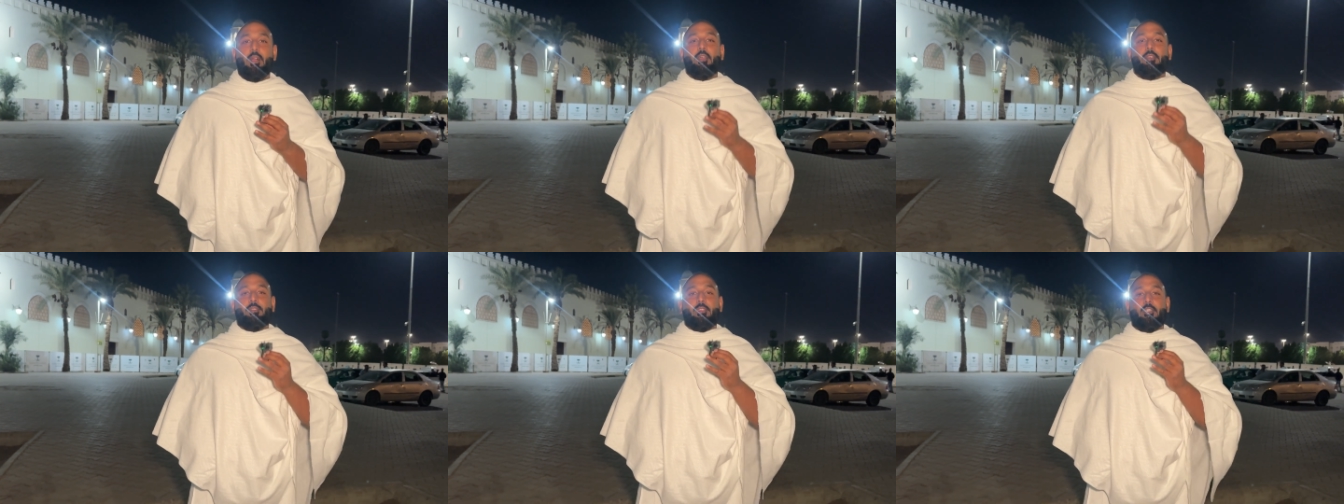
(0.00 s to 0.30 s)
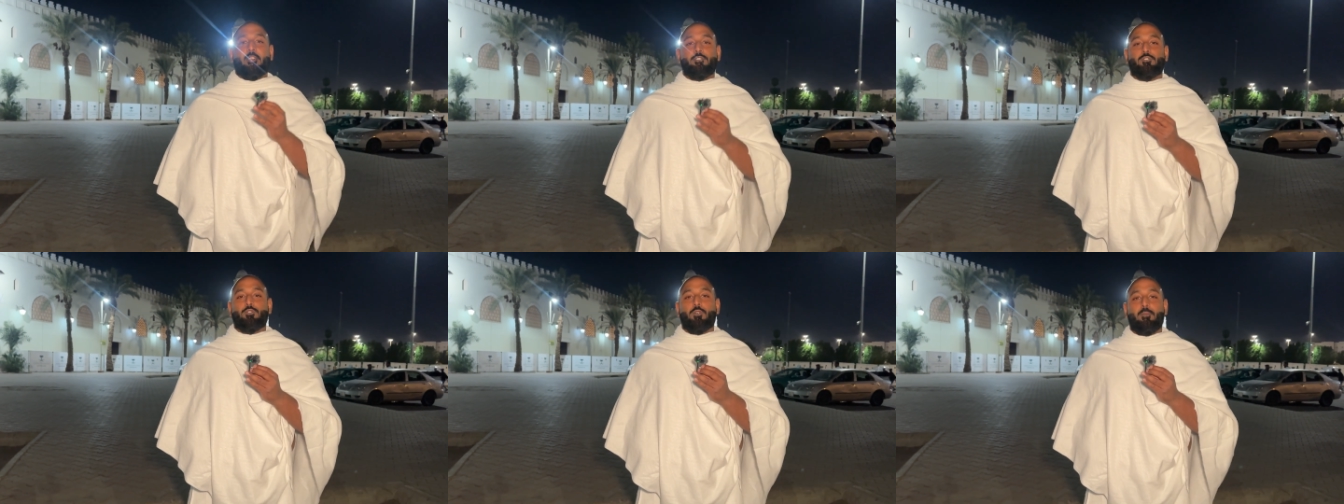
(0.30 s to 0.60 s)
there
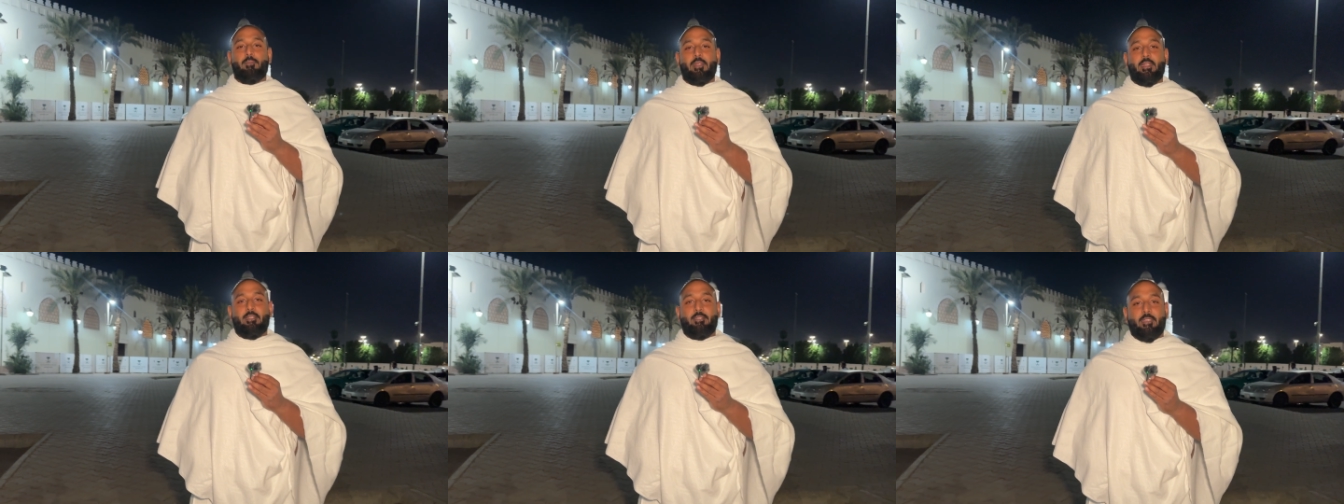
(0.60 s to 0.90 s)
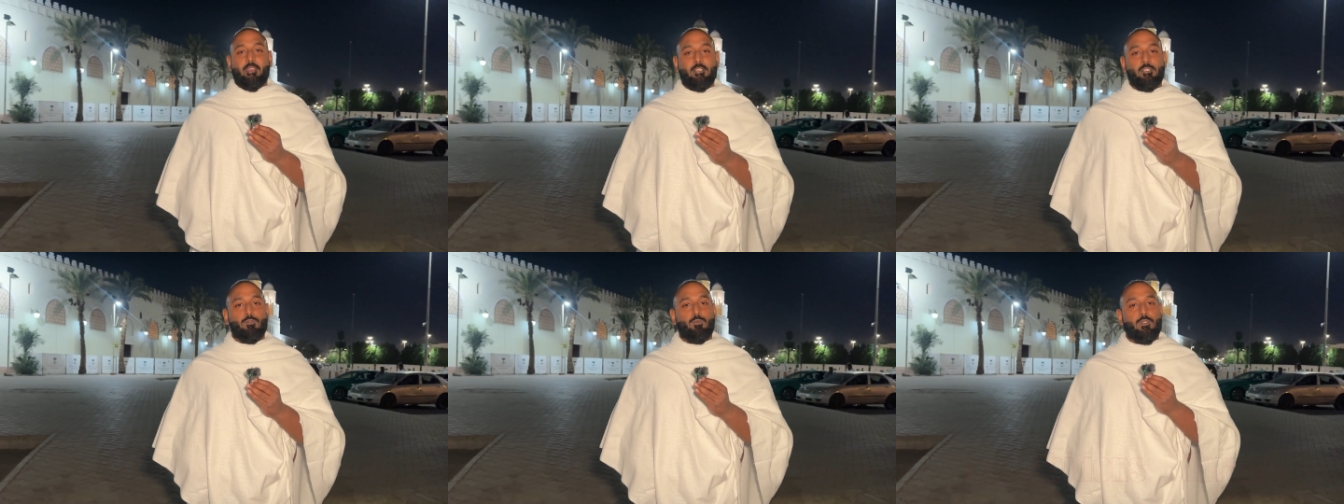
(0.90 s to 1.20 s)
are so many
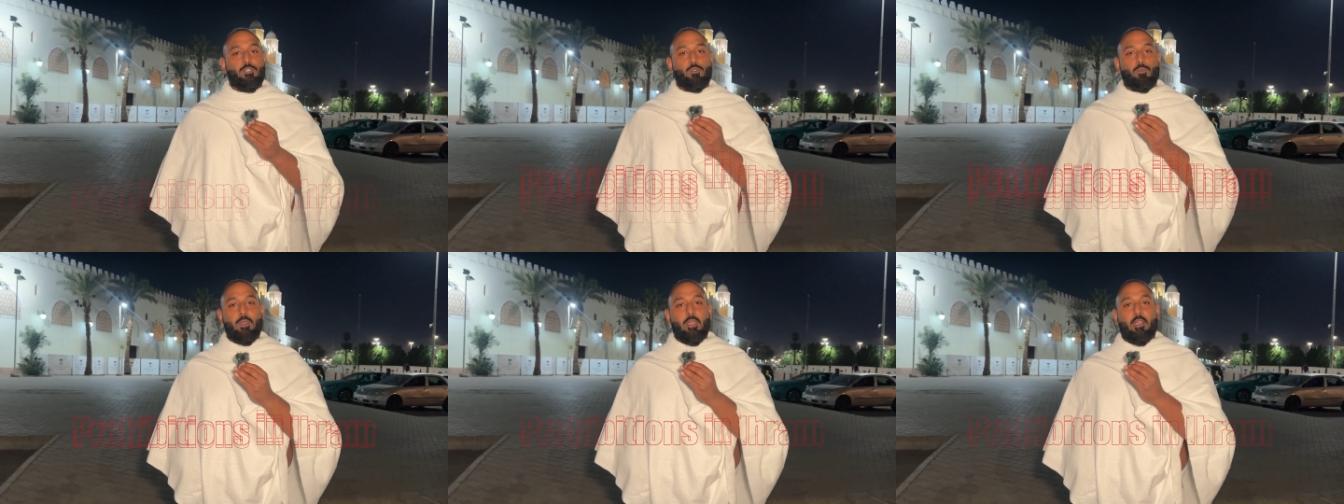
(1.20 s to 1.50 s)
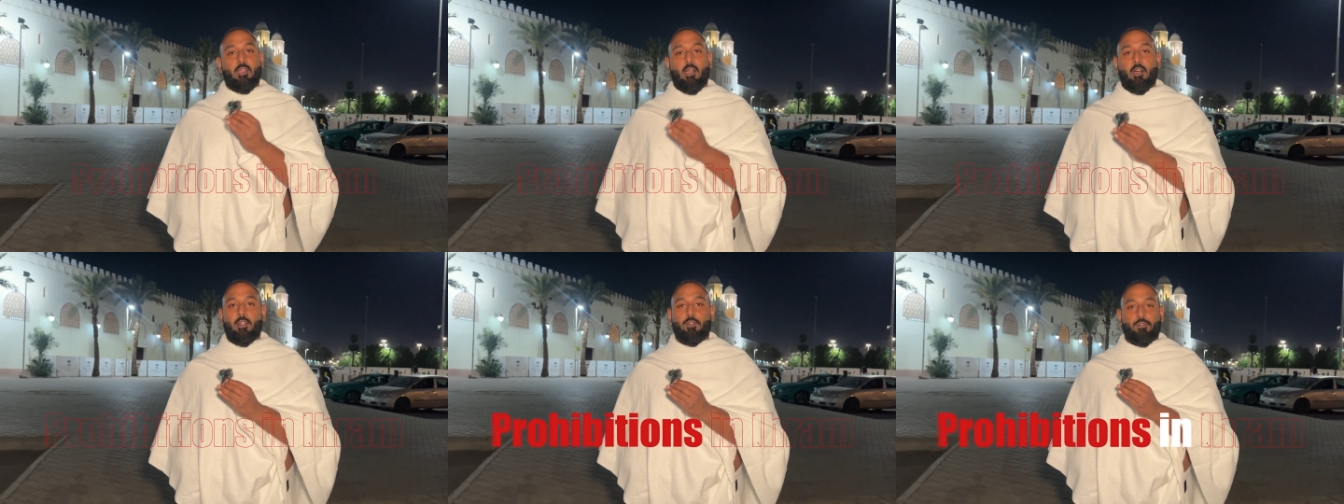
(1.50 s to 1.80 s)
things which we
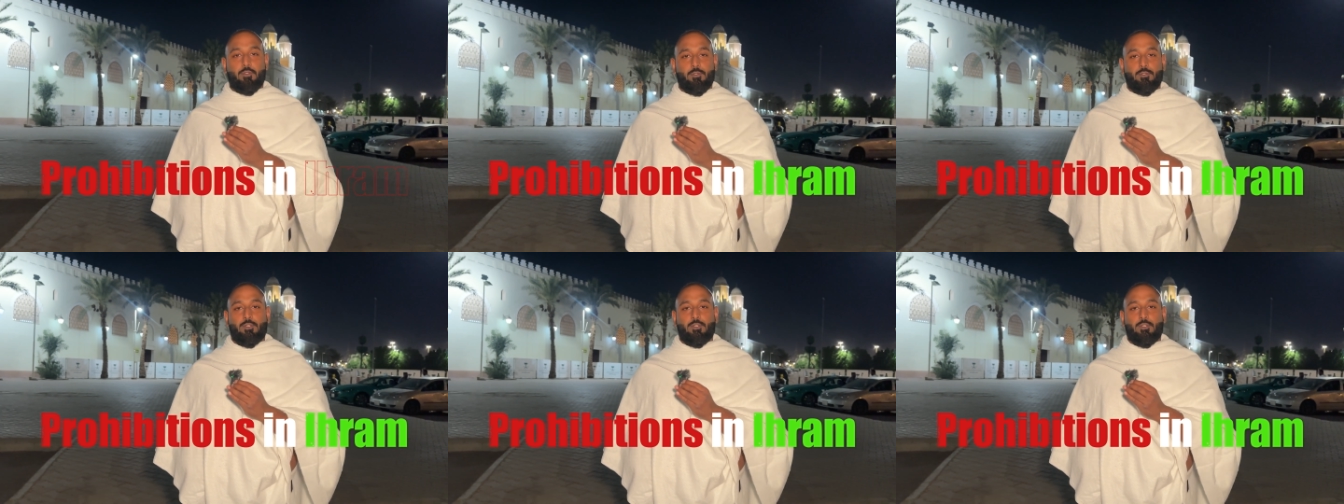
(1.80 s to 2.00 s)
can't do.